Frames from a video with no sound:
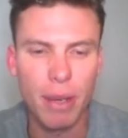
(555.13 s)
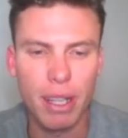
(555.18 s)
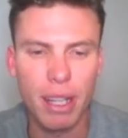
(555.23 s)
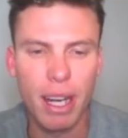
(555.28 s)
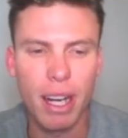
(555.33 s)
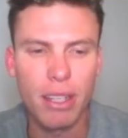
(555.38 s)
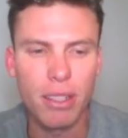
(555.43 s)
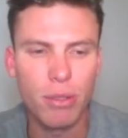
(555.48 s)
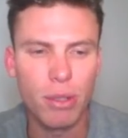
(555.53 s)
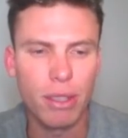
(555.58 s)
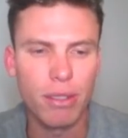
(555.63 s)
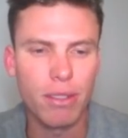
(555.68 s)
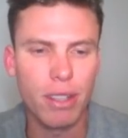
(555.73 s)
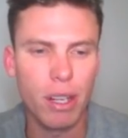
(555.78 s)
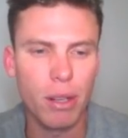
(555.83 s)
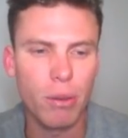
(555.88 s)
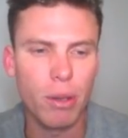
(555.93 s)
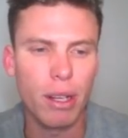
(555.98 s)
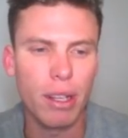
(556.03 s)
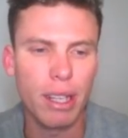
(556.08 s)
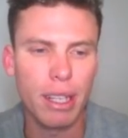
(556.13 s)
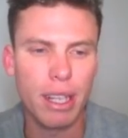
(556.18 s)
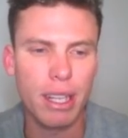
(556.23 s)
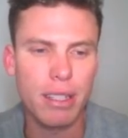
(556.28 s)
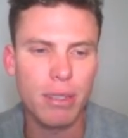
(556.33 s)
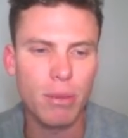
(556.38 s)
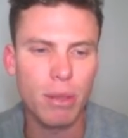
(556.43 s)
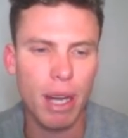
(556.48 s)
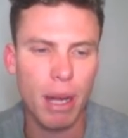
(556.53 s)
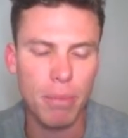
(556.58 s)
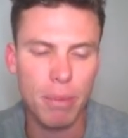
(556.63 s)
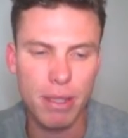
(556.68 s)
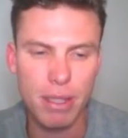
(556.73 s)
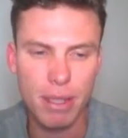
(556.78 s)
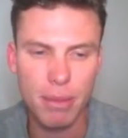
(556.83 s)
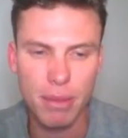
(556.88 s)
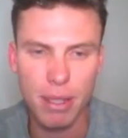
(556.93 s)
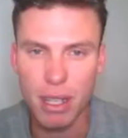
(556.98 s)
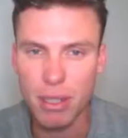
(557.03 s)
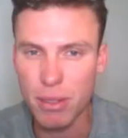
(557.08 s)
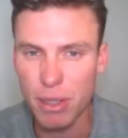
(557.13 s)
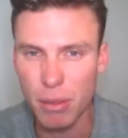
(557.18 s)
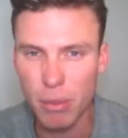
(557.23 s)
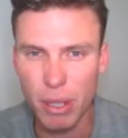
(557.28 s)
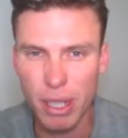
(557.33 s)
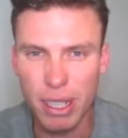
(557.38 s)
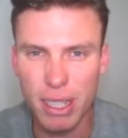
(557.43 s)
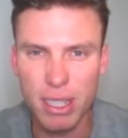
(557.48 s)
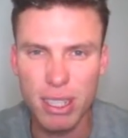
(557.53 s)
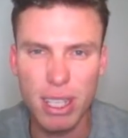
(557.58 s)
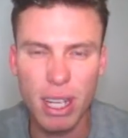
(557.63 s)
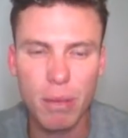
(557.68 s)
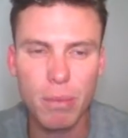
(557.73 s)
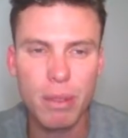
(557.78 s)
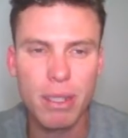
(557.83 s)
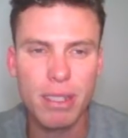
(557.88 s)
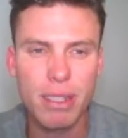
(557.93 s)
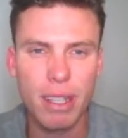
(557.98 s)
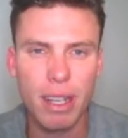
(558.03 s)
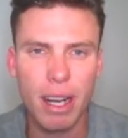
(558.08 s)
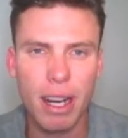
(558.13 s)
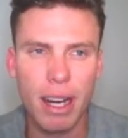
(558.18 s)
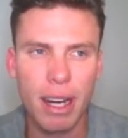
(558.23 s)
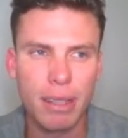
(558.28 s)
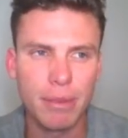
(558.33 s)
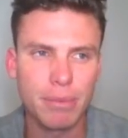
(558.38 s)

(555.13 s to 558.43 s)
They aren't doing very well. And that's what happens sometimes when you bring in the cheapies that aren't